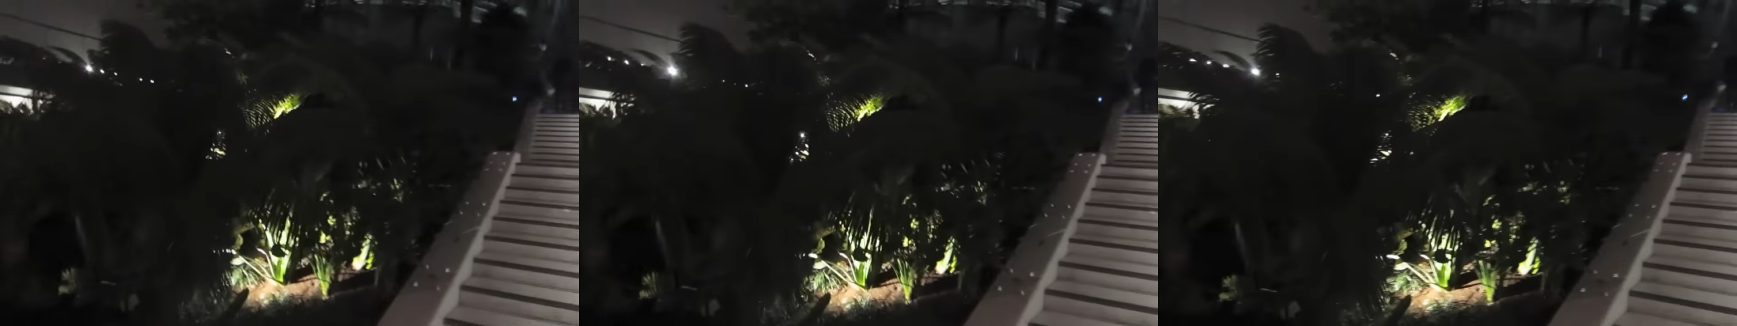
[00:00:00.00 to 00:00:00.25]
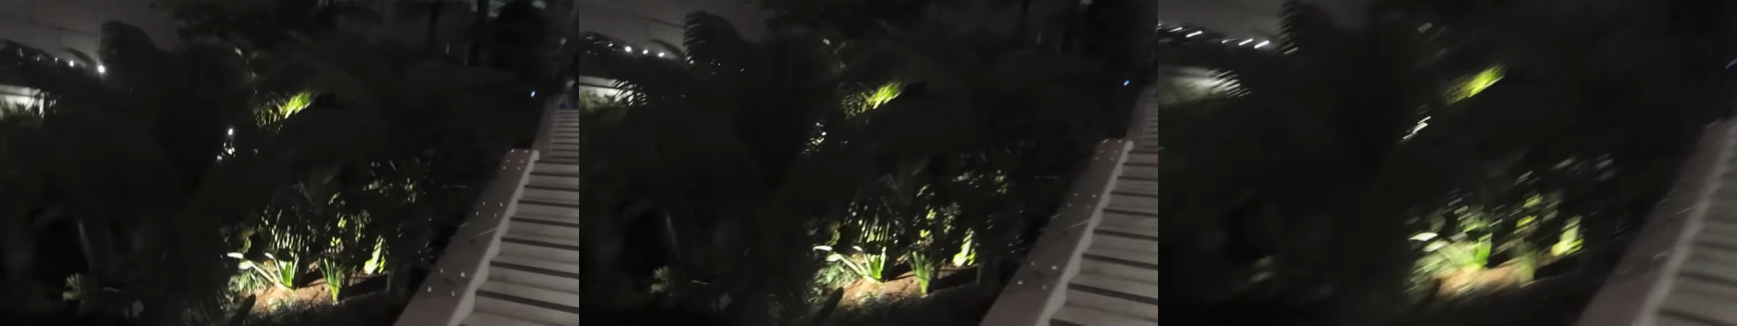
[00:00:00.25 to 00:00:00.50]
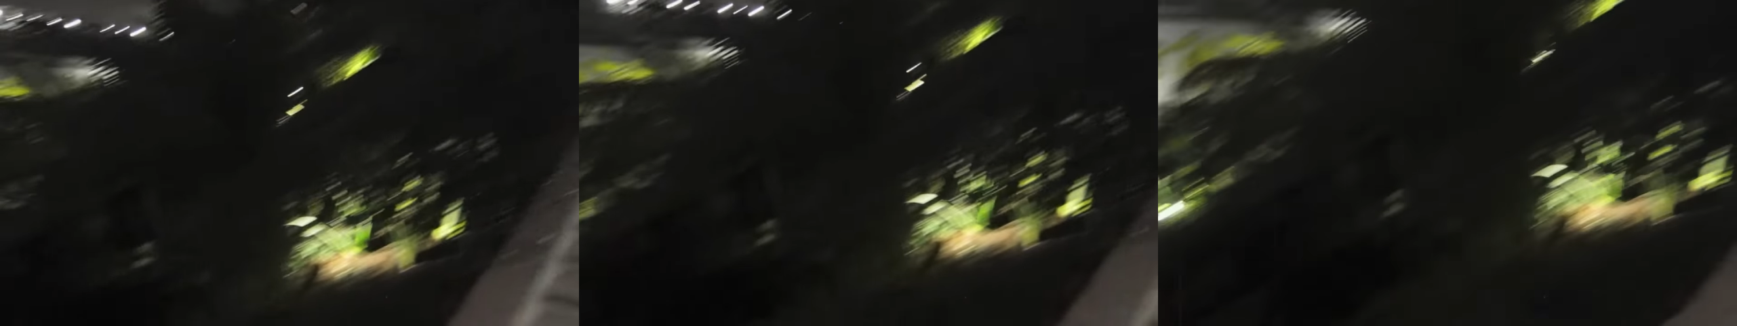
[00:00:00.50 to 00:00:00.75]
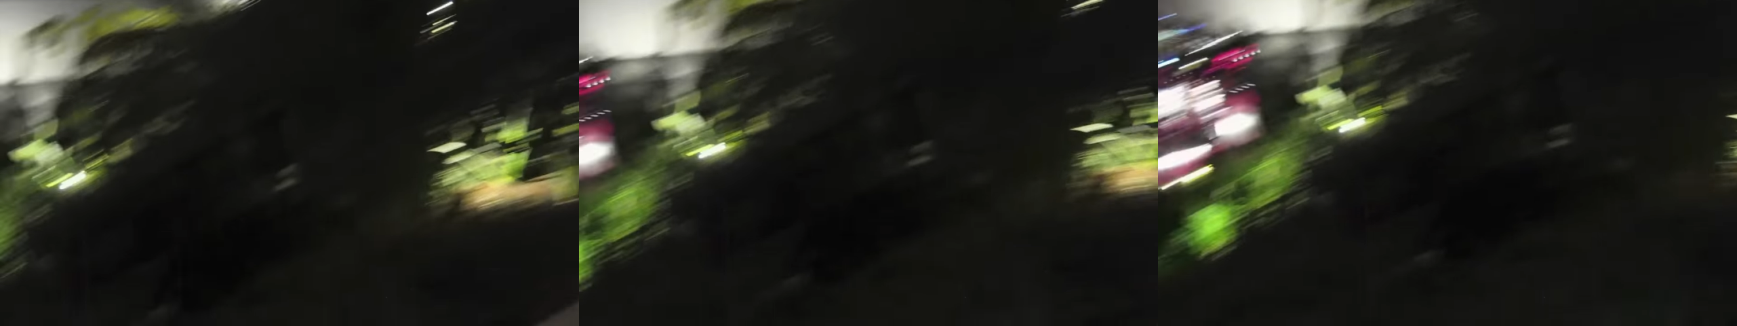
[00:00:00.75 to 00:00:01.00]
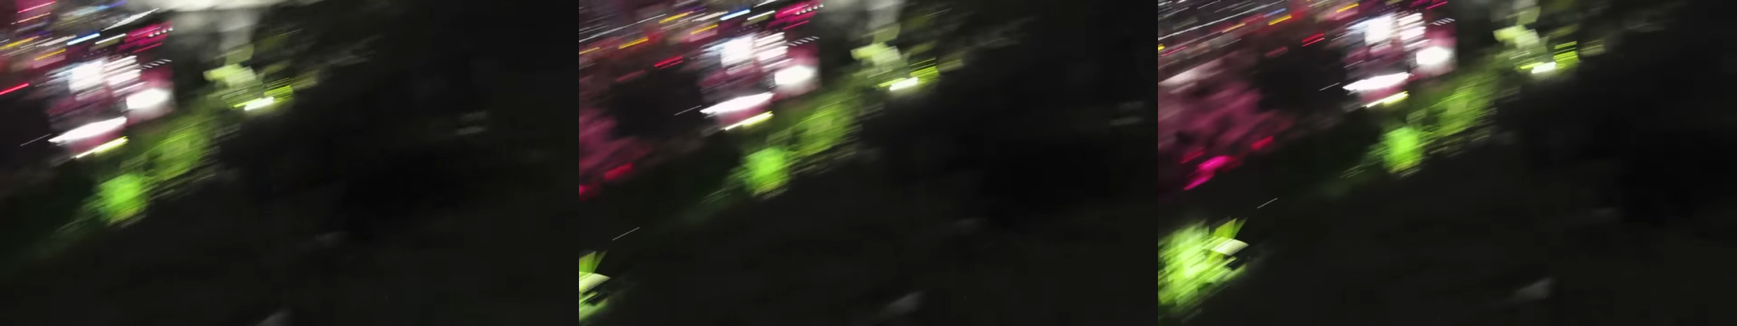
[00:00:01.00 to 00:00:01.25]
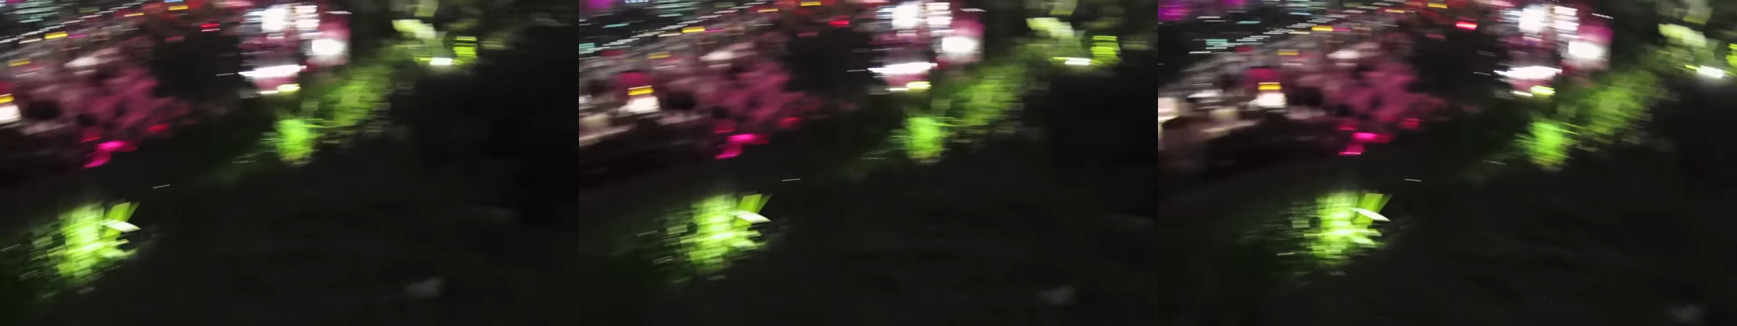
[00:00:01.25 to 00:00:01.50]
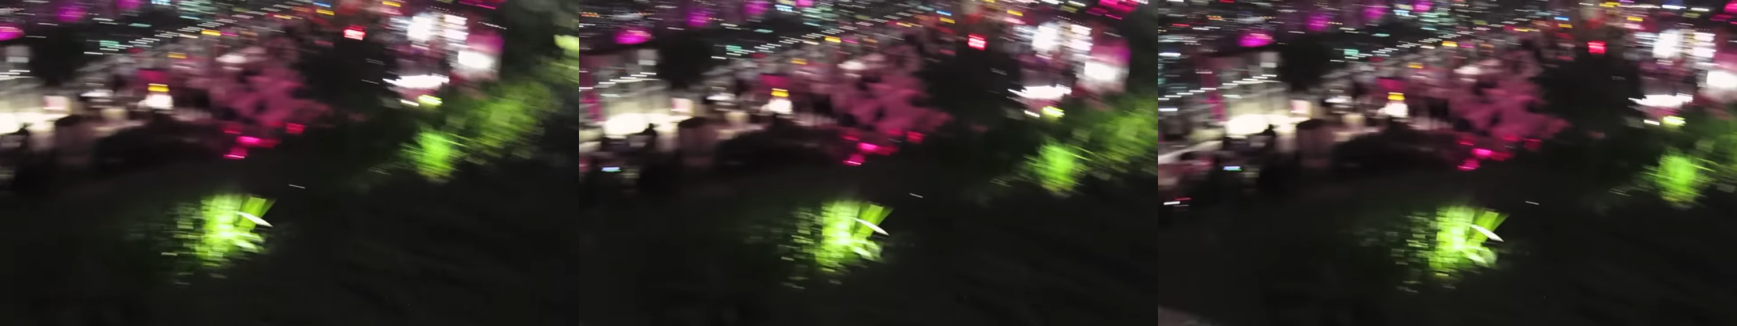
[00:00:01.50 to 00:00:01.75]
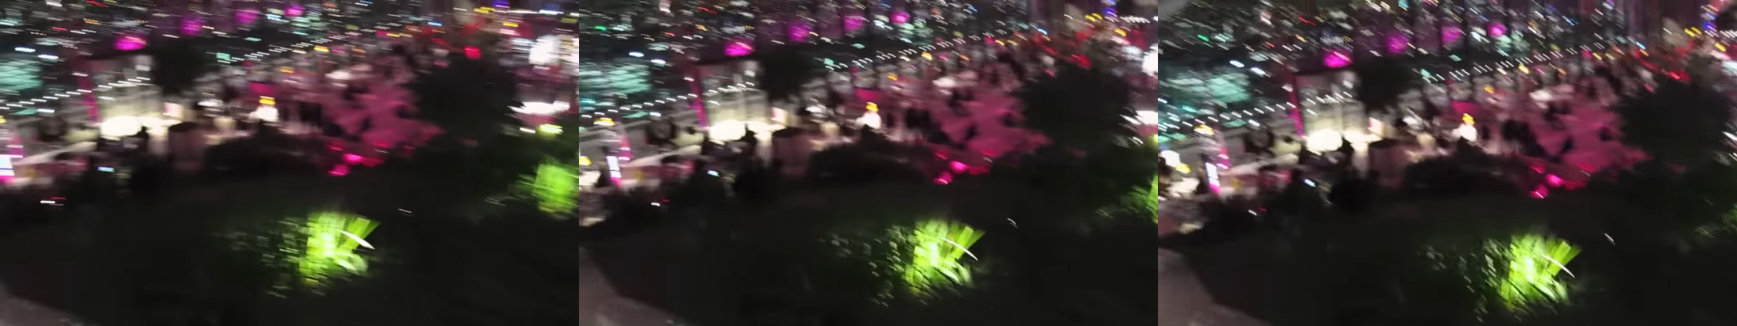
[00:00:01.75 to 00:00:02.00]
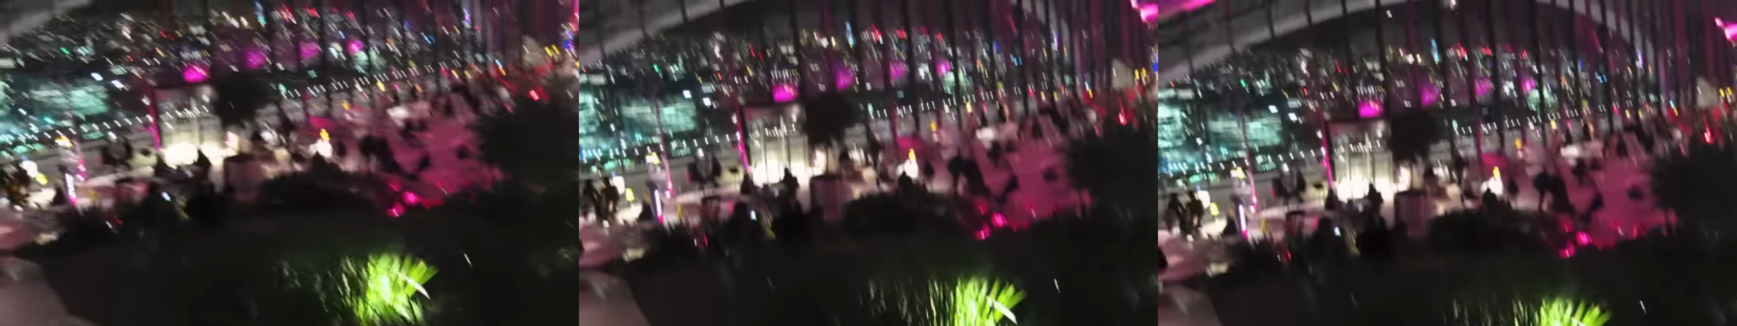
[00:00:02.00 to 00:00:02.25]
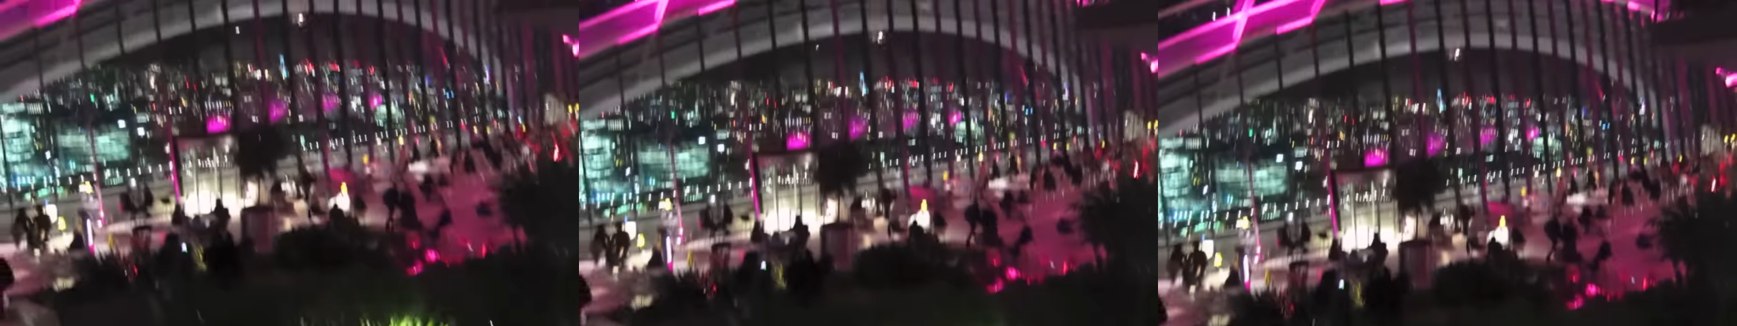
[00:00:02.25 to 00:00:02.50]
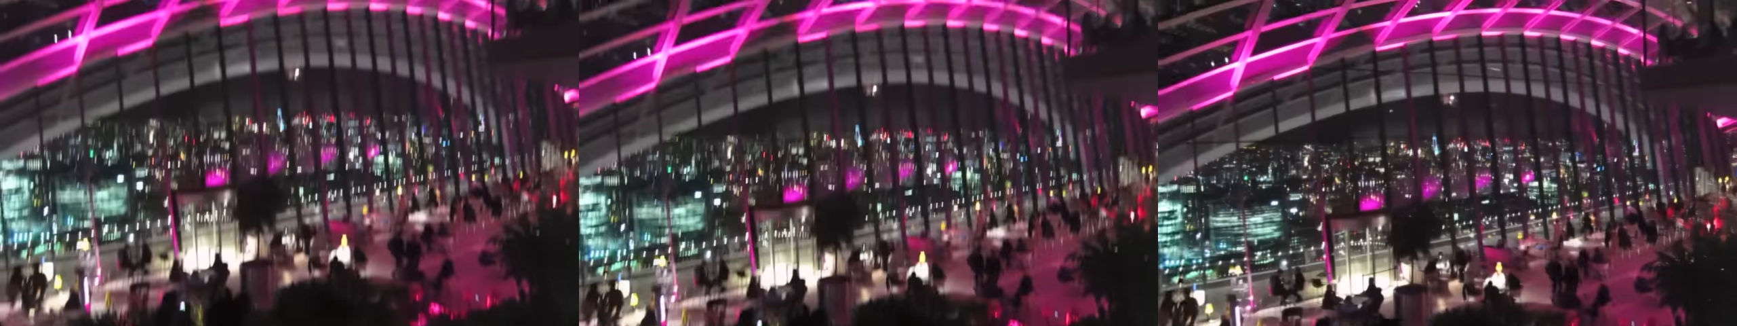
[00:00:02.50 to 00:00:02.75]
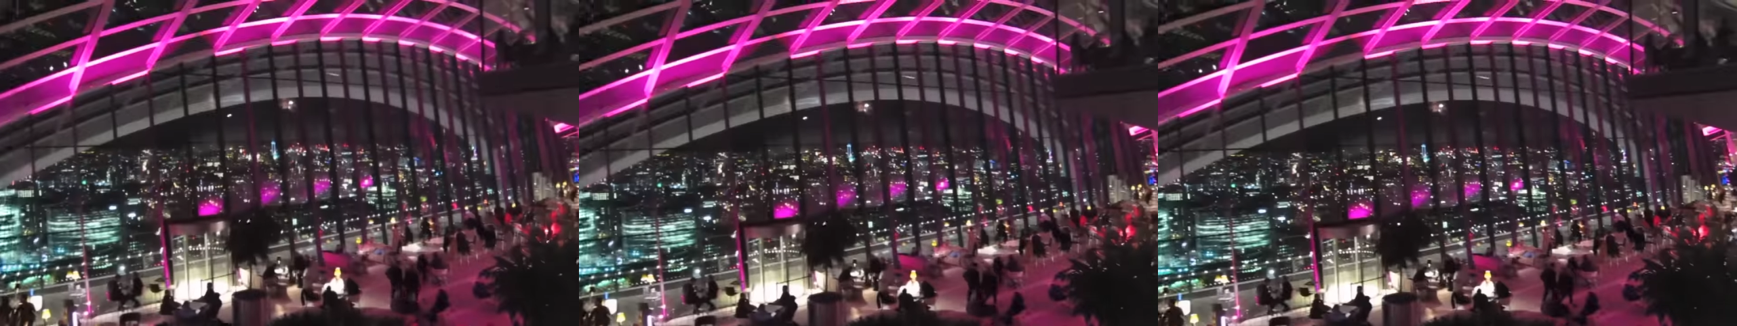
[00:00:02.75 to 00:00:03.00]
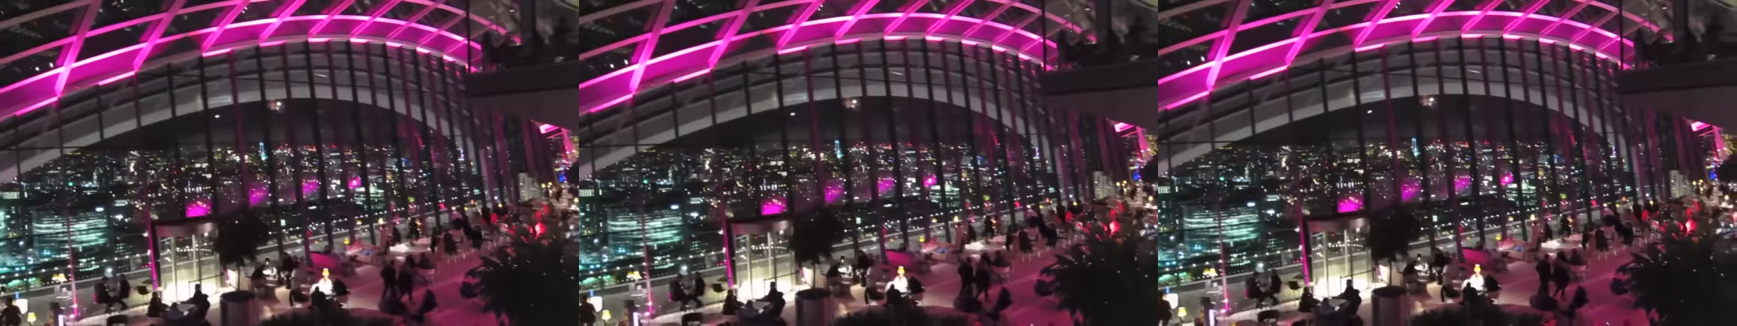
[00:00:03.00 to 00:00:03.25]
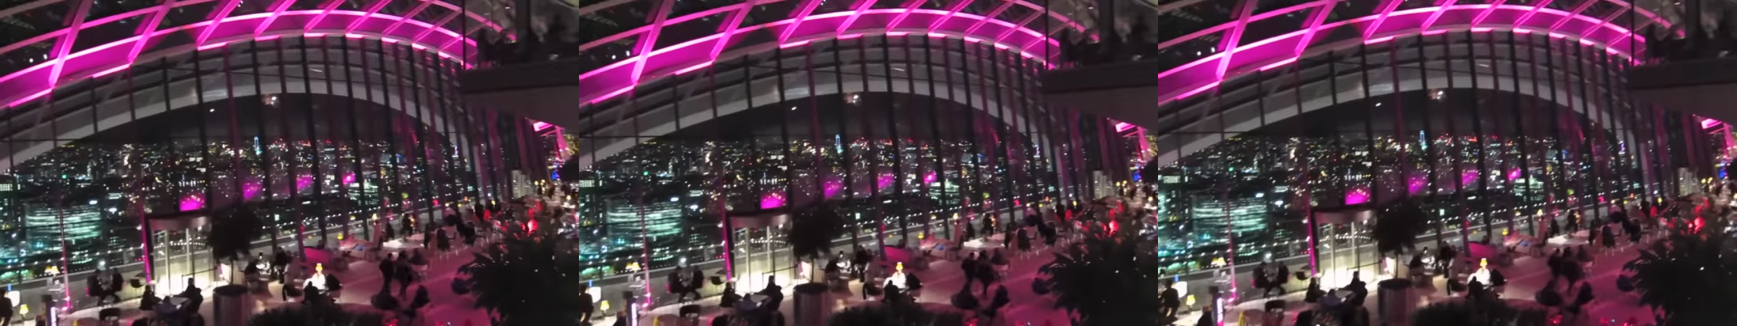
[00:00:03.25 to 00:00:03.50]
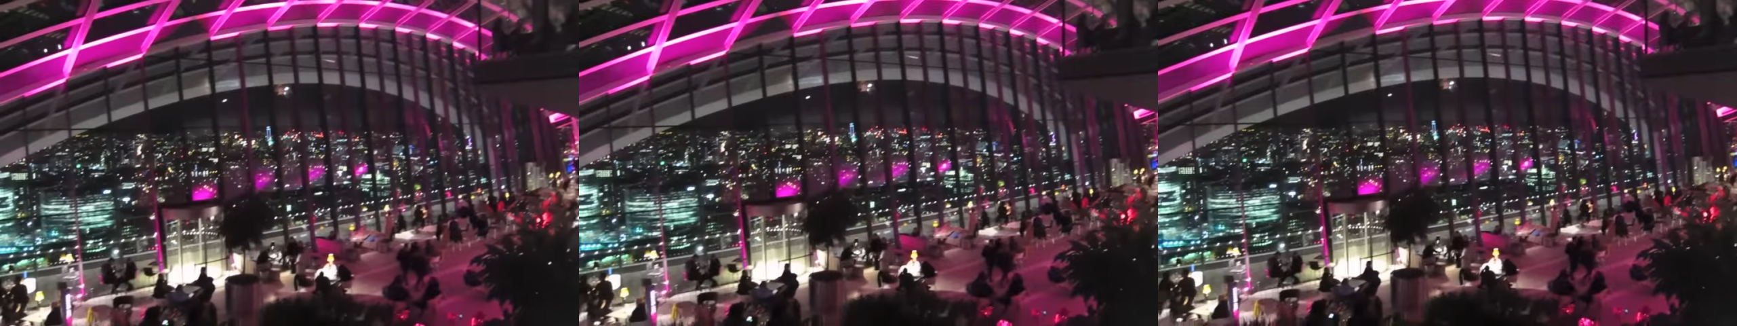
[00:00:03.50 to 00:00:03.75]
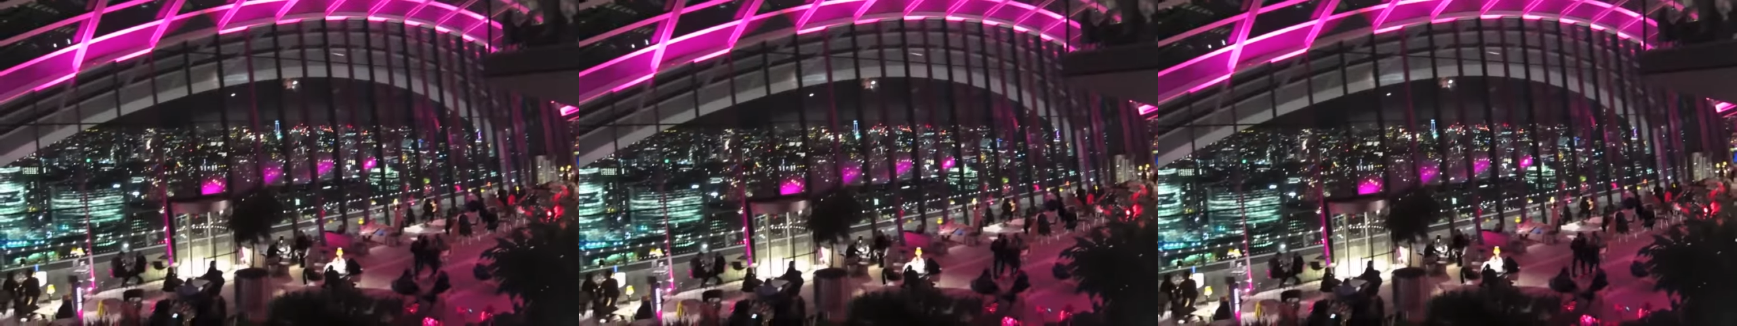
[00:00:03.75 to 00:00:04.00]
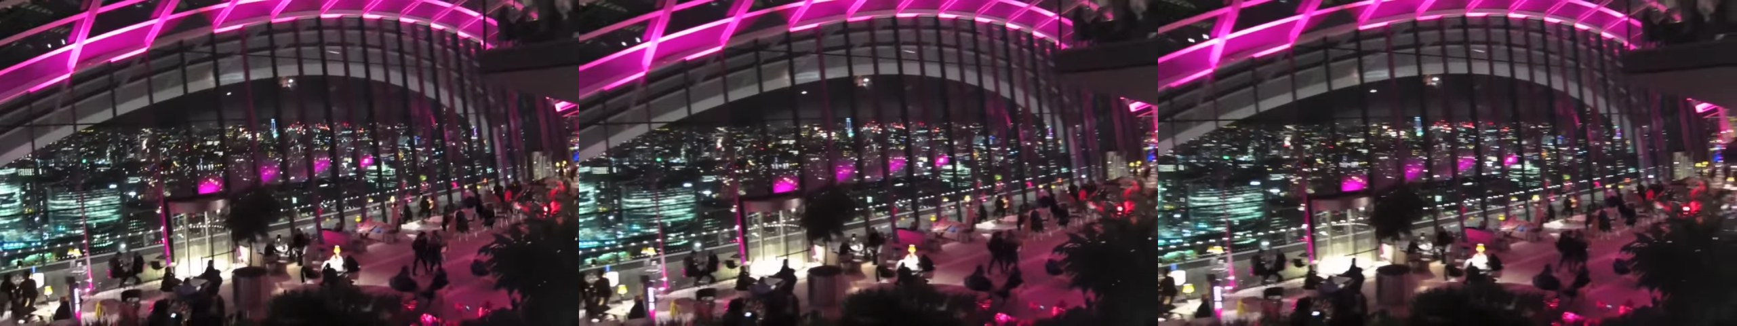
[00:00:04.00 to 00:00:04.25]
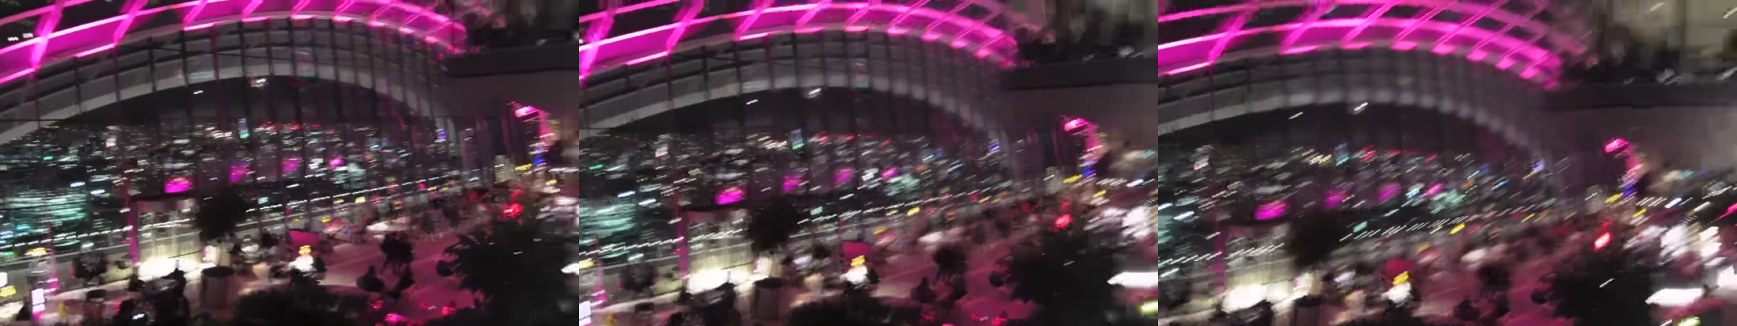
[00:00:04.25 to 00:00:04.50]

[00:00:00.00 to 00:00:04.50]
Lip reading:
No face is visible, so there are no lips to read.